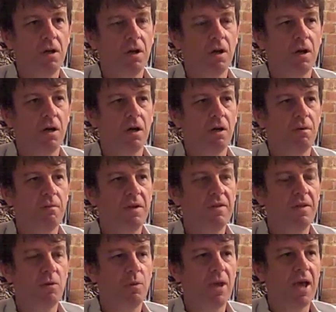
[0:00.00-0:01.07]

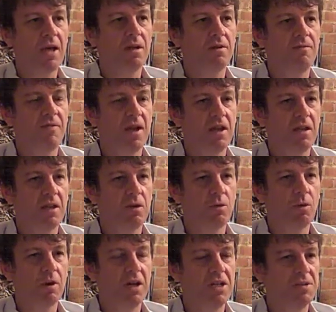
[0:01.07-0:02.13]
and then we had an unveiling
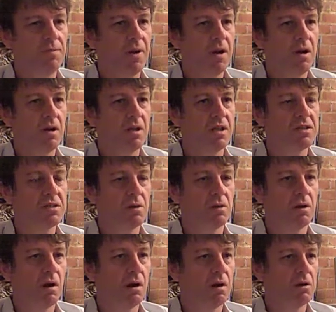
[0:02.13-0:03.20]
where each parent gets a
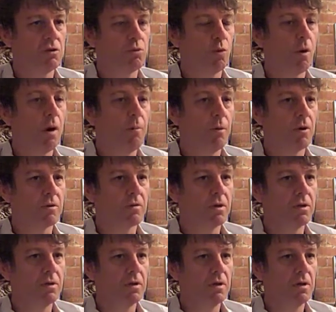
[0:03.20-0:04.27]
large wall portrait.